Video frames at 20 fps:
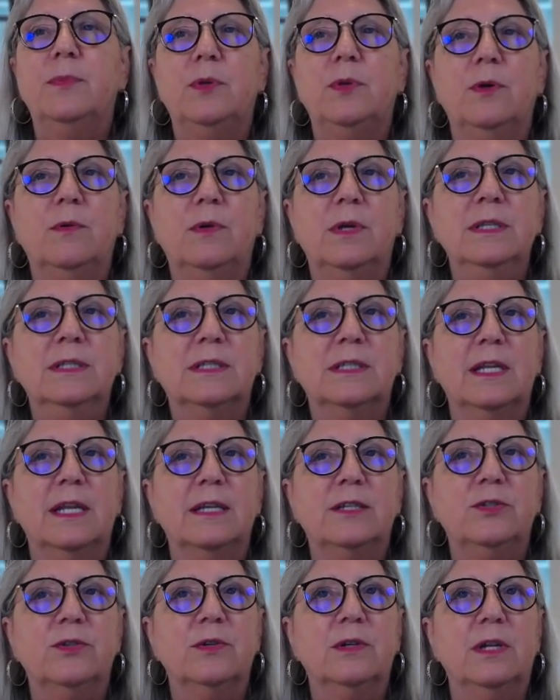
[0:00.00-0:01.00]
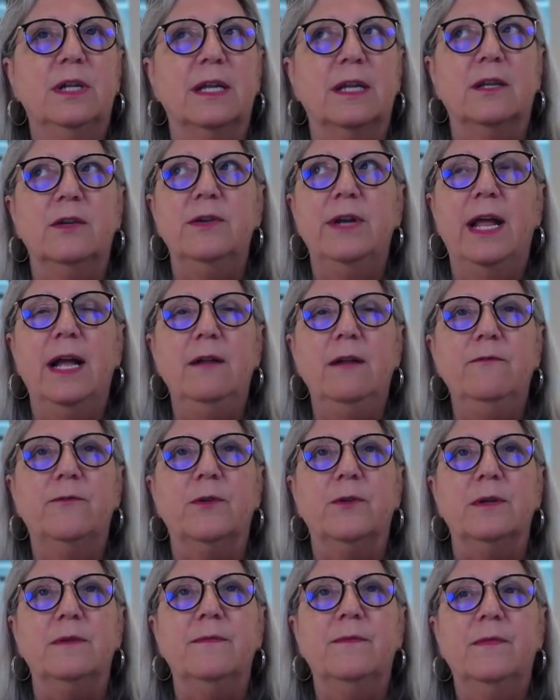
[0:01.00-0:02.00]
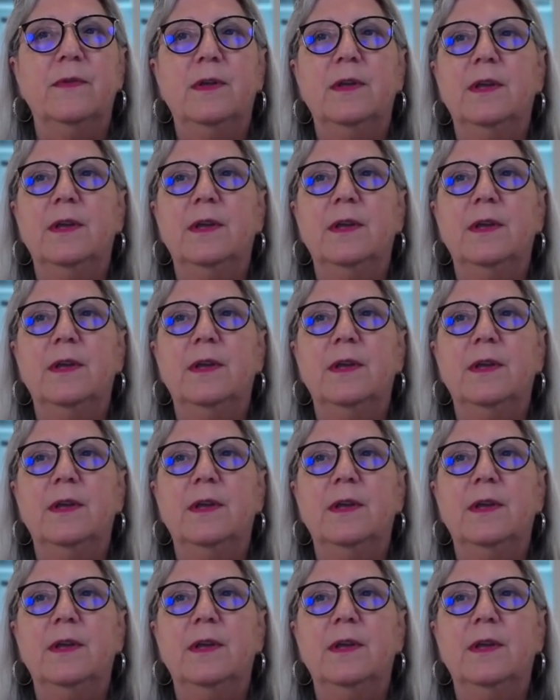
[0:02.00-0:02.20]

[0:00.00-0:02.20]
You can select your Click Learn Alfred.